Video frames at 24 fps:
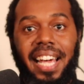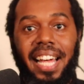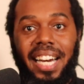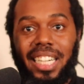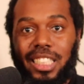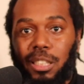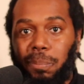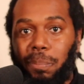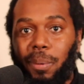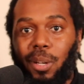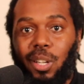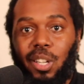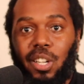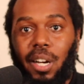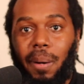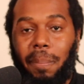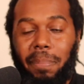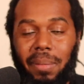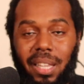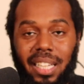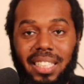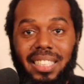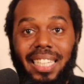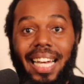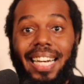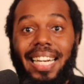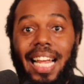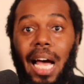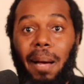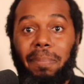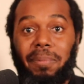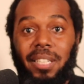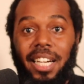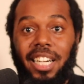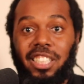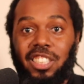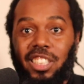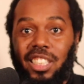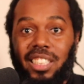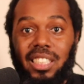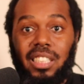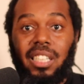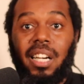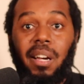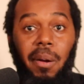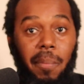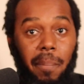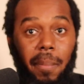And it's building up this adaptation
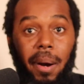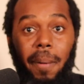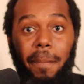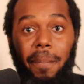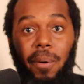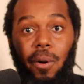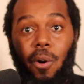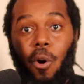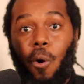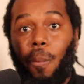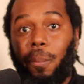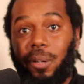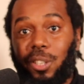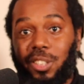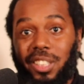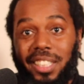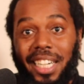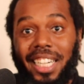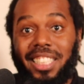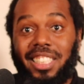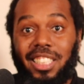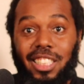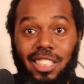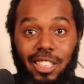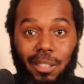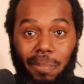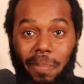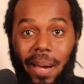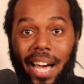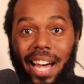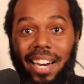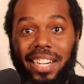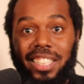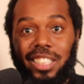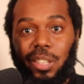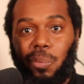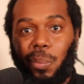because remember, homeostasis is balance.